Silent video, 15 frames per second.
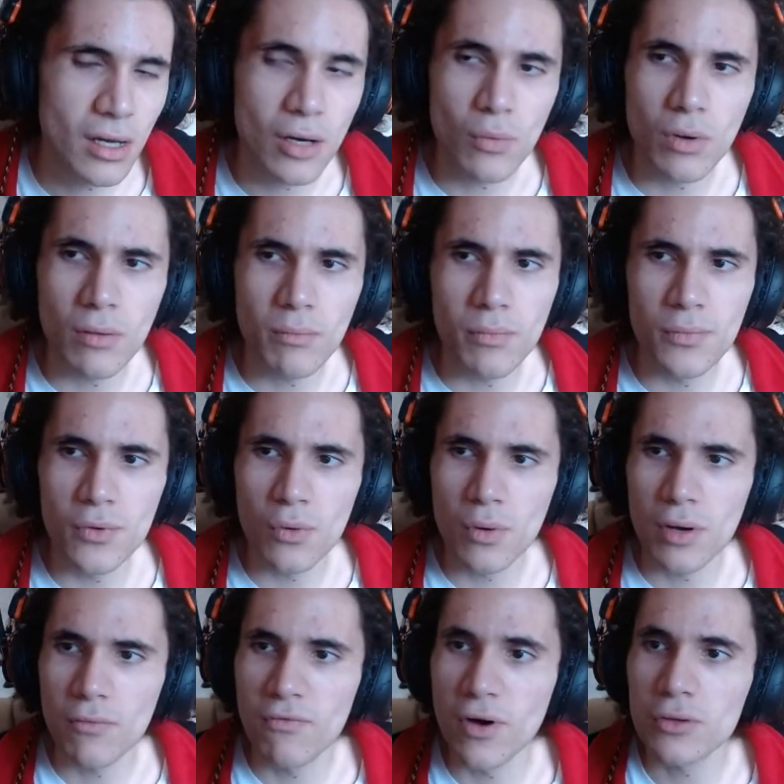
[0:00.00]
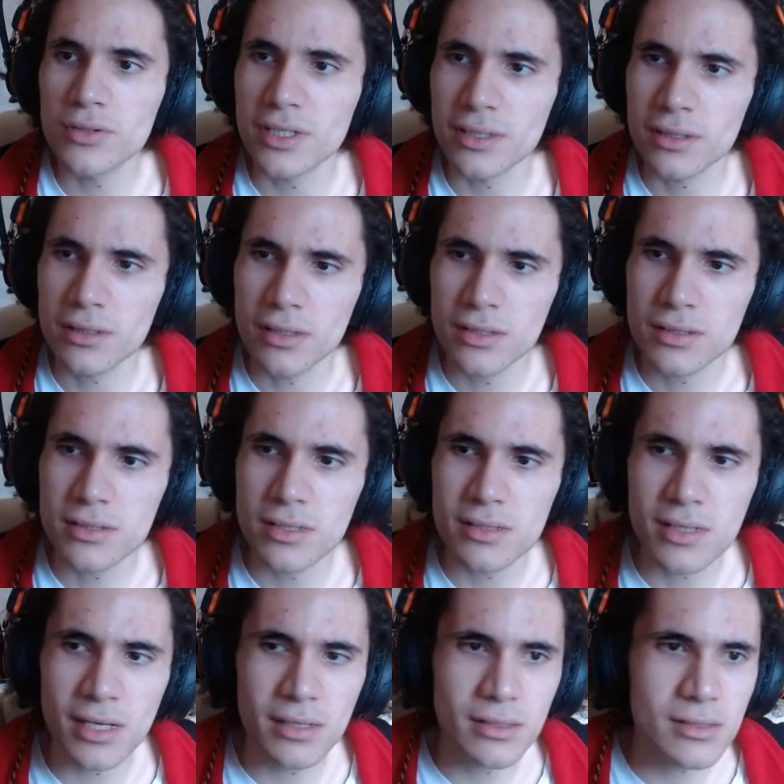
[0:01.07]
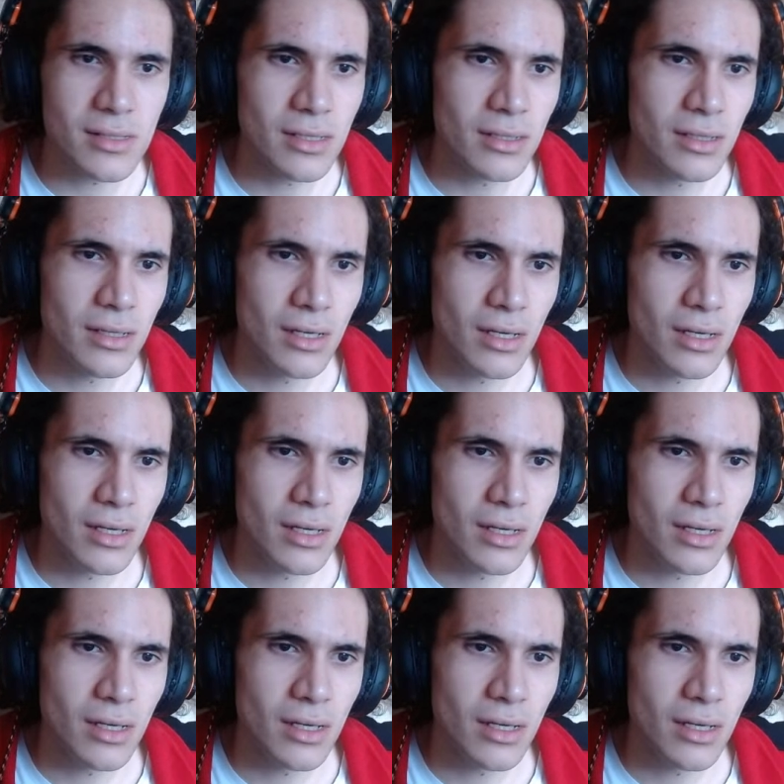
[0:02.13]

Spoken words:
were voting instantaneously.